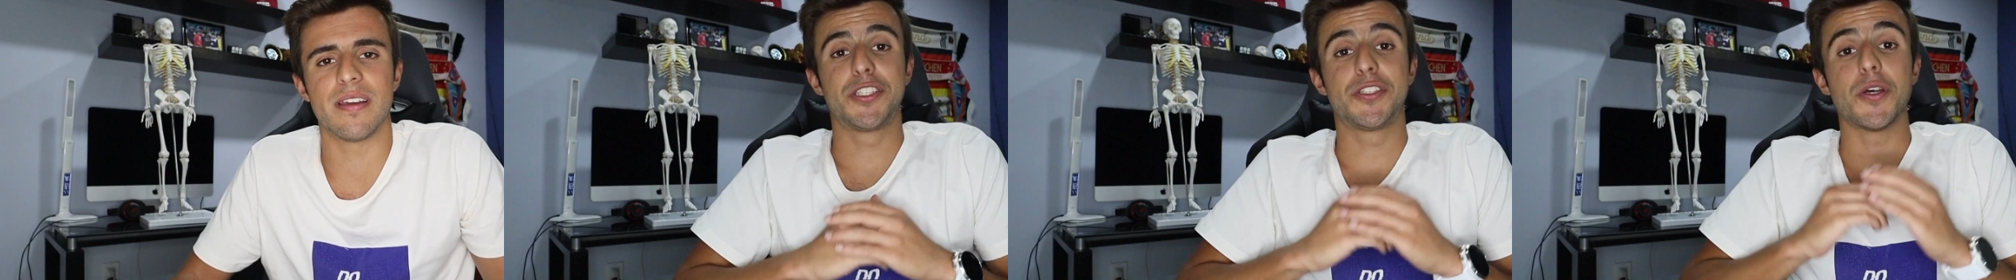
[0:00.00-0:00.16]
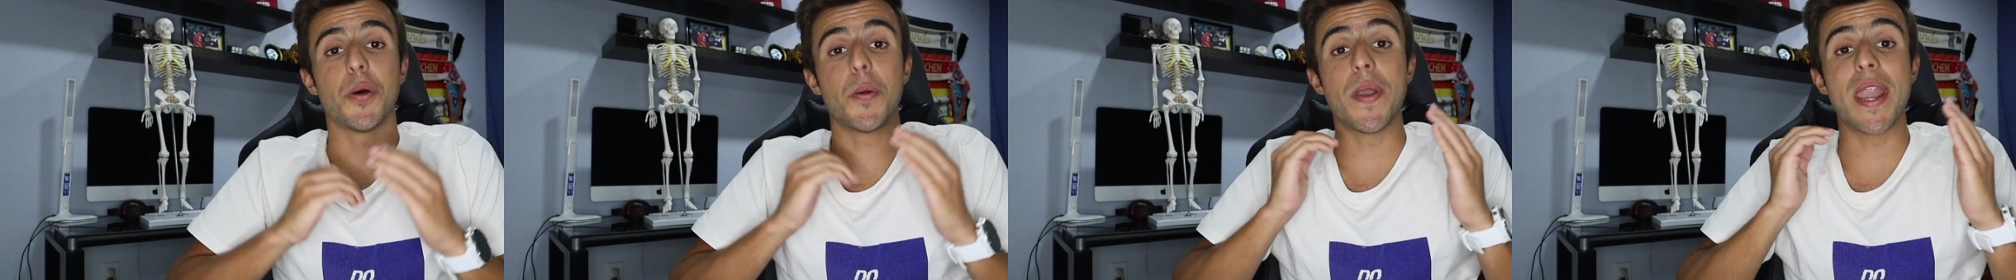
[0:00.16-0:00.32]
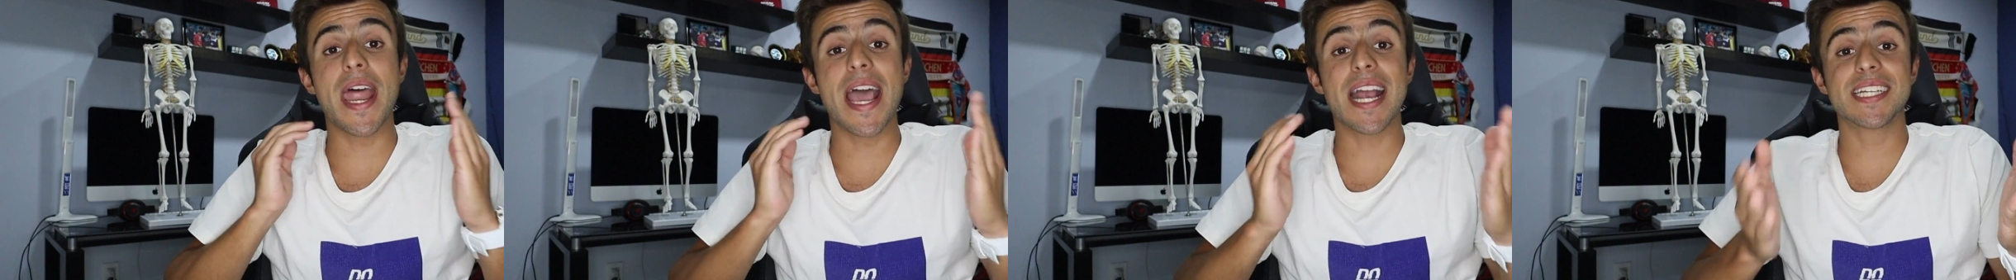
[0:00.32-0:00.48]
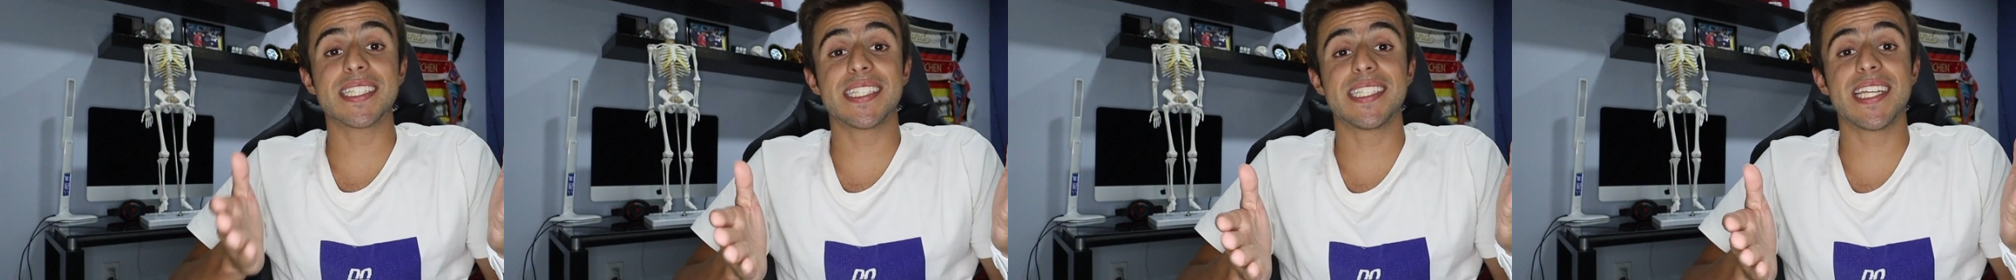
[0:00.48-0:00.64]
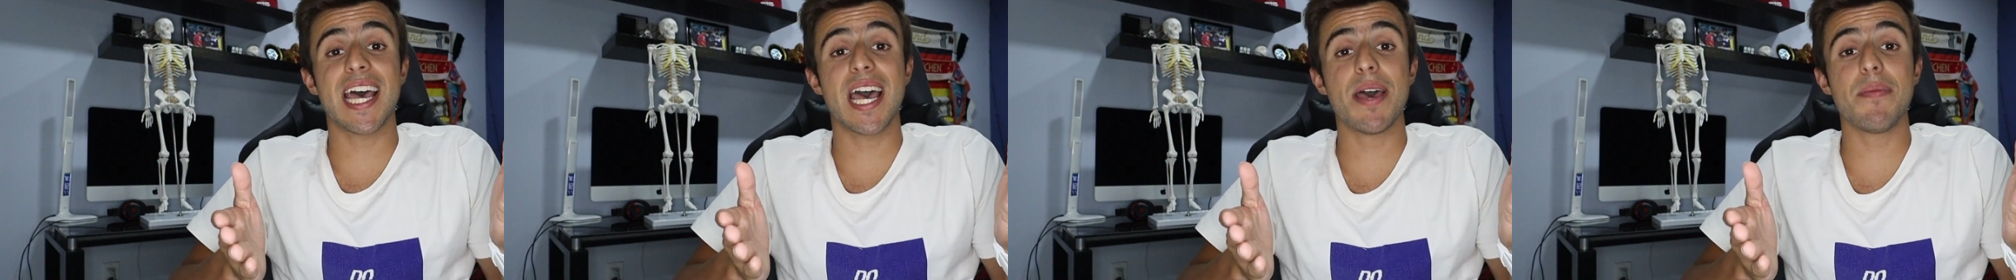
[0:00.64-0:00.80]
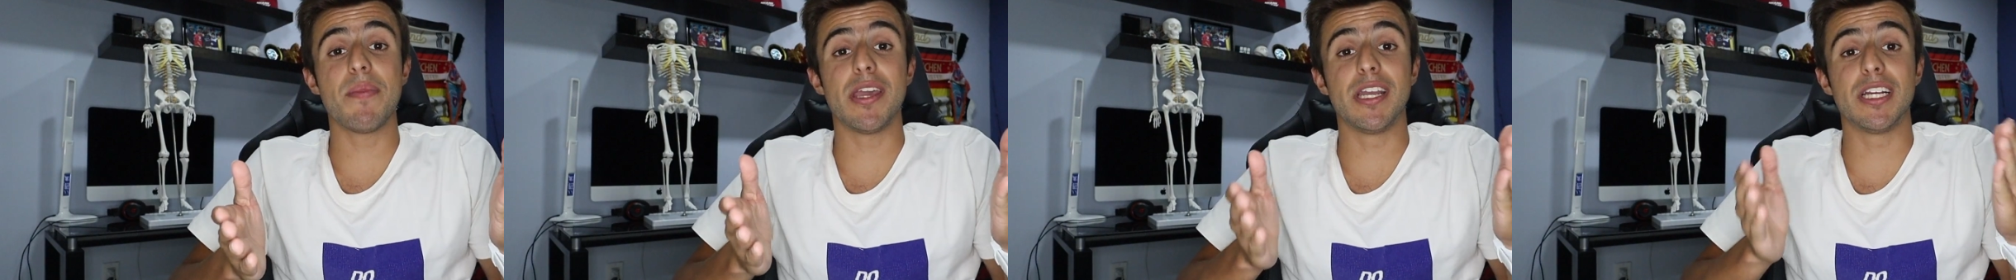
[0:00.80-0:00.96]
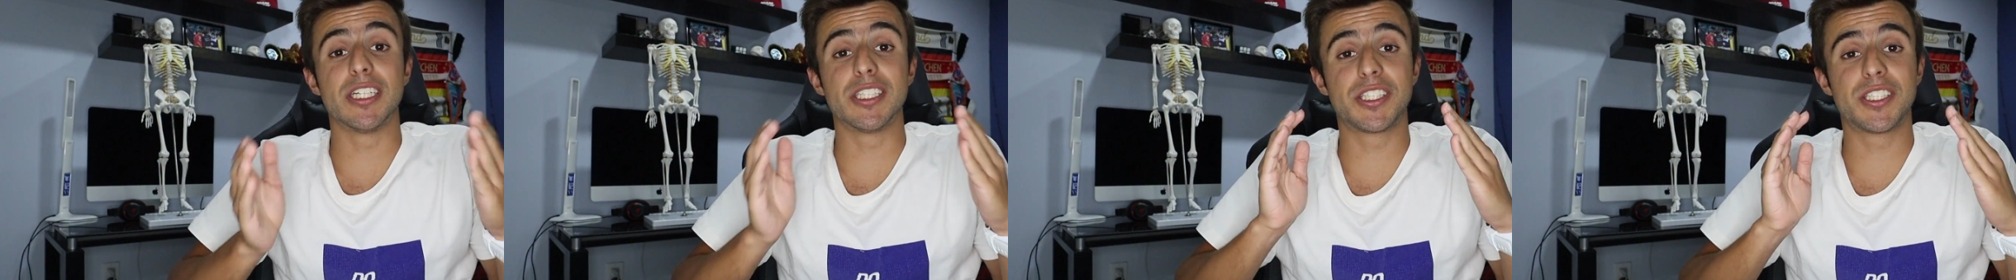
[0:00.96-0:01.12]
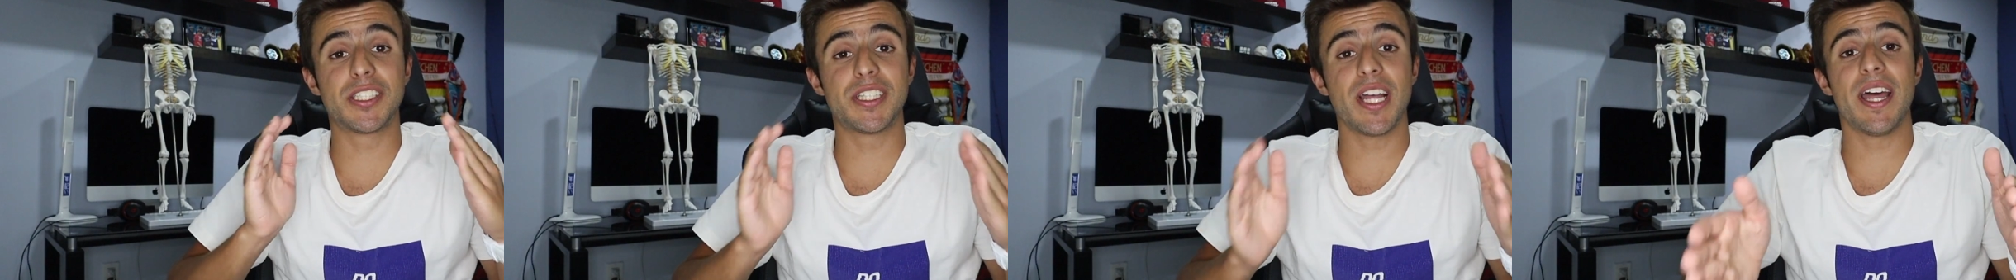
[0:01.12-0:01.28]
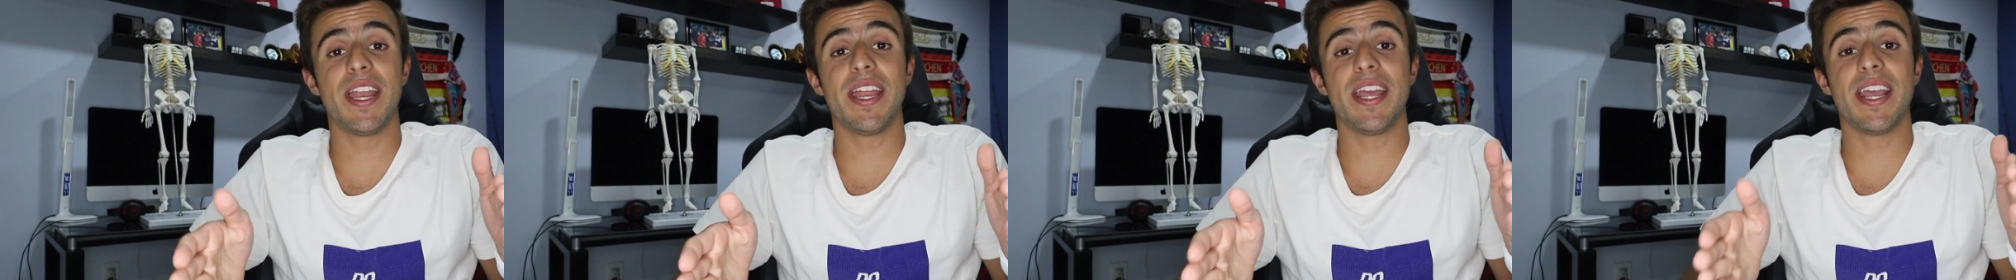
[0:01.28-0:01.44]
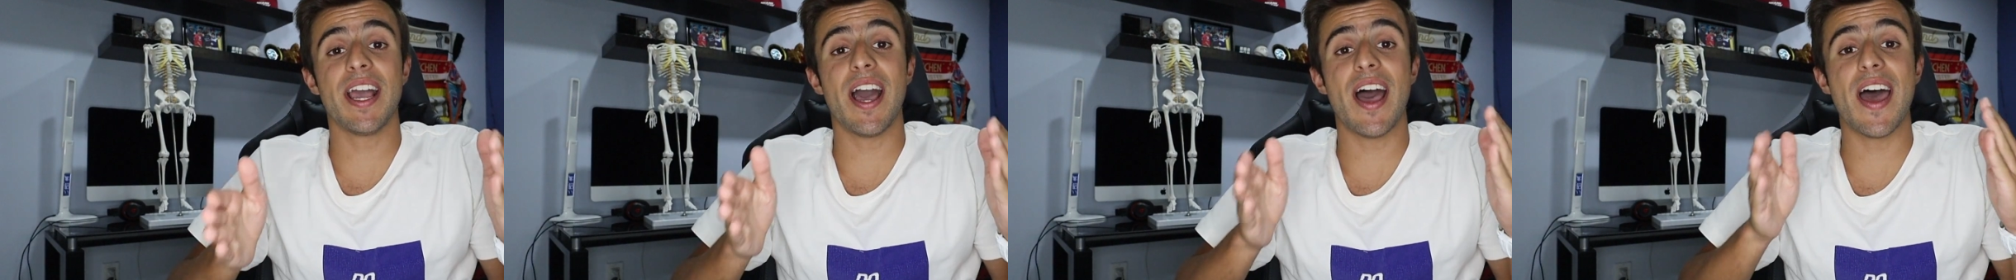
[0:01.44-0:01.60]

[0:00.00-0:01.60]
So next time you're studying